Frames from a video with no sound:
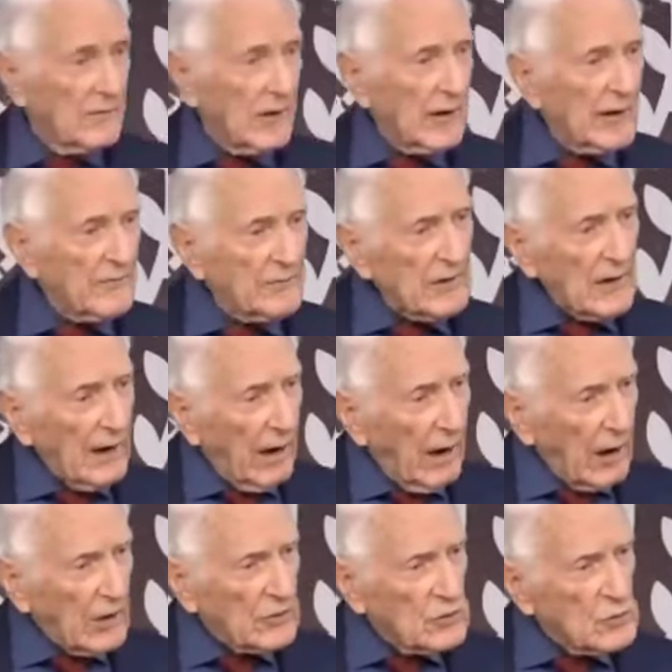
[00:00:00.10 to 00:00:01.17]
For every
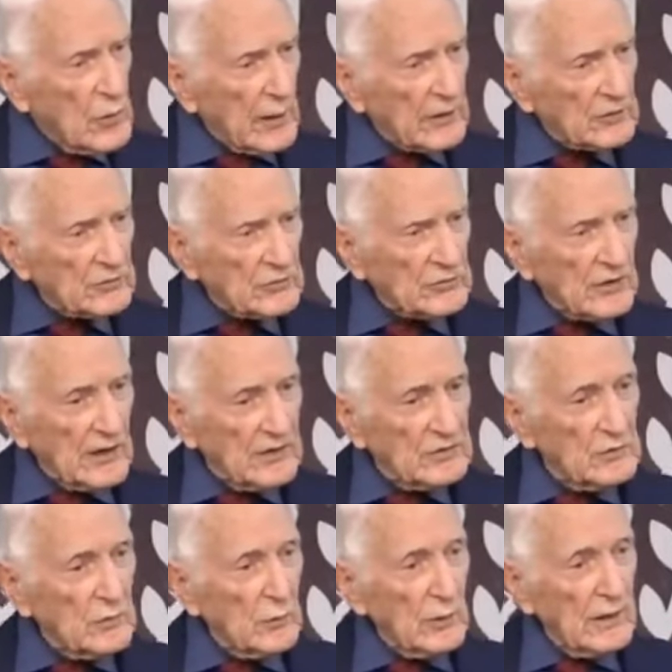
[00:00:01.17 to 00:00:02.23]
hour you exercise,
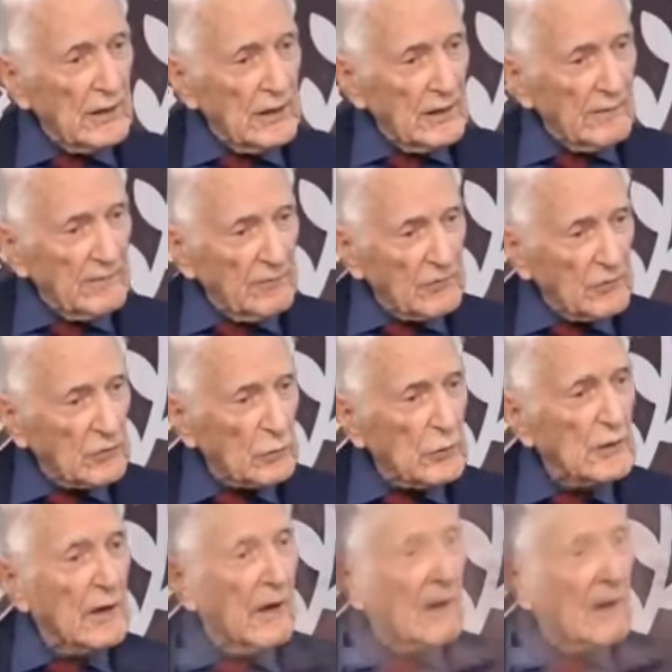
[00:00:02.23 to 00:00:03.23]
you will live three